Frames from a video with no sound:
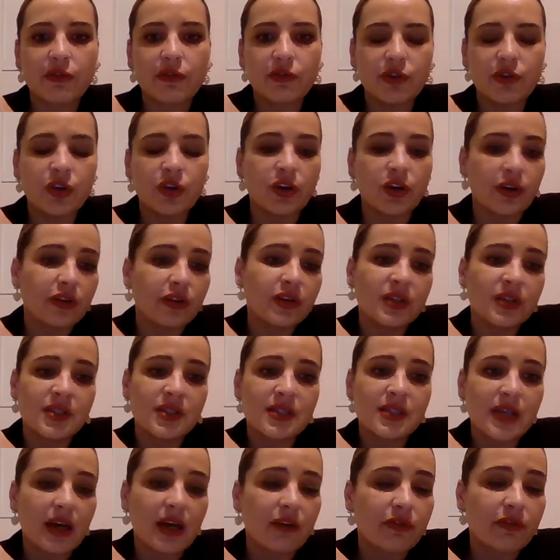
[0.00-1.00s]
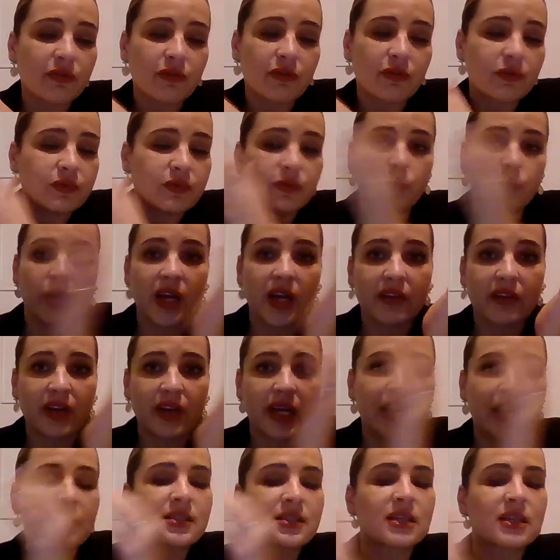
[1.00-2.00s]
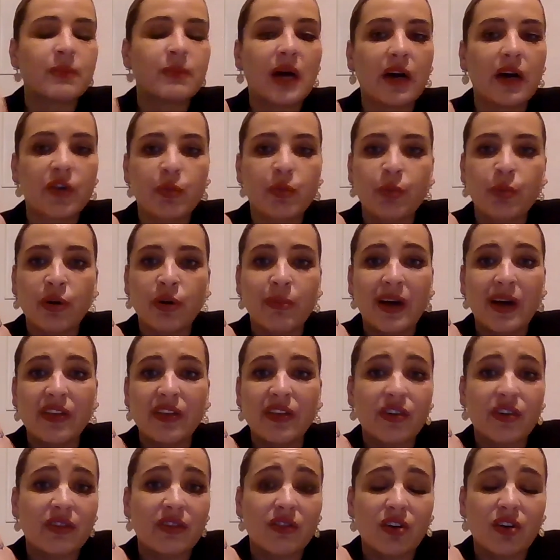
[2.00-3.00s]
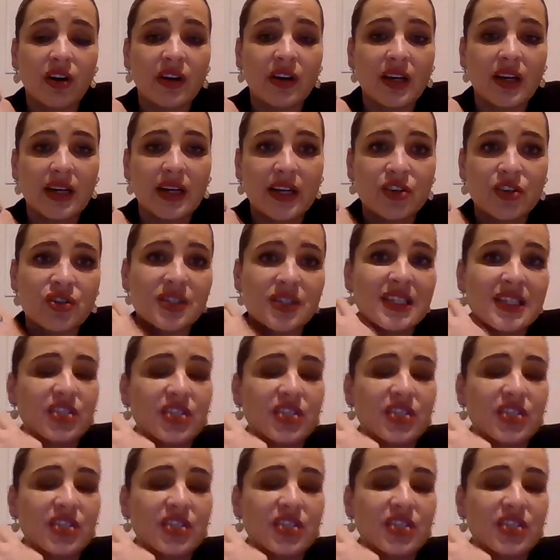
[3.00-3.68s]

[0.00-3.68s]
you can save whatever X amount per month on electricity.